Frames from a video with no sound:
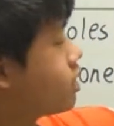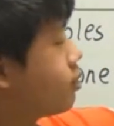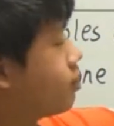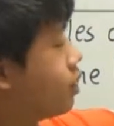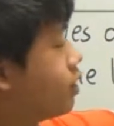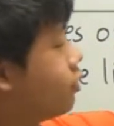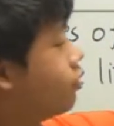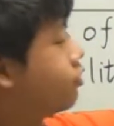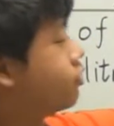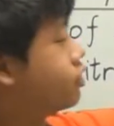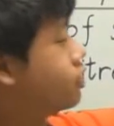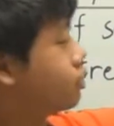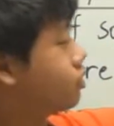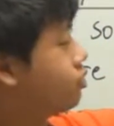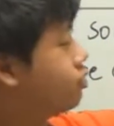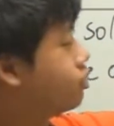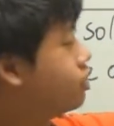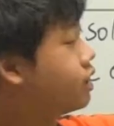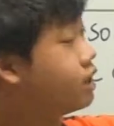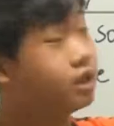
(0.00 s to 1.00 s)
amount of
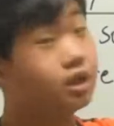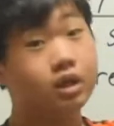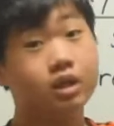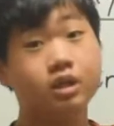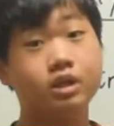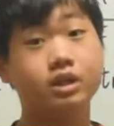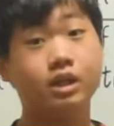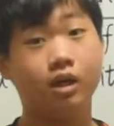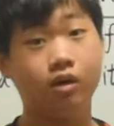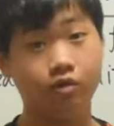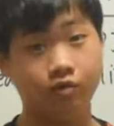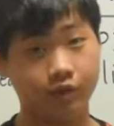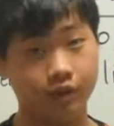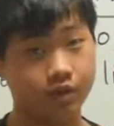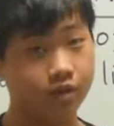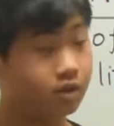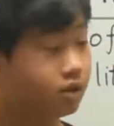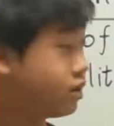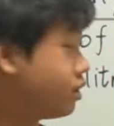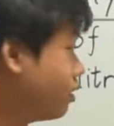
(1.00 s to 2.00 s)
solute in
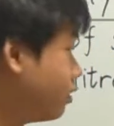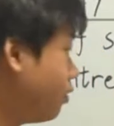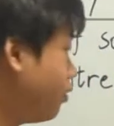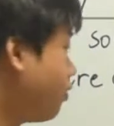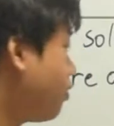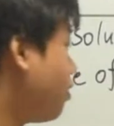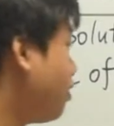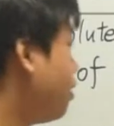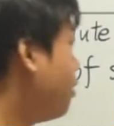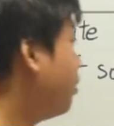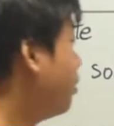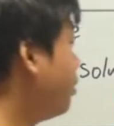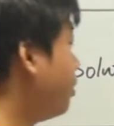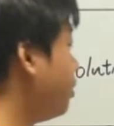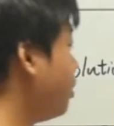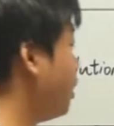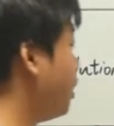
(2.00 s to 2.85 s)
solvent, you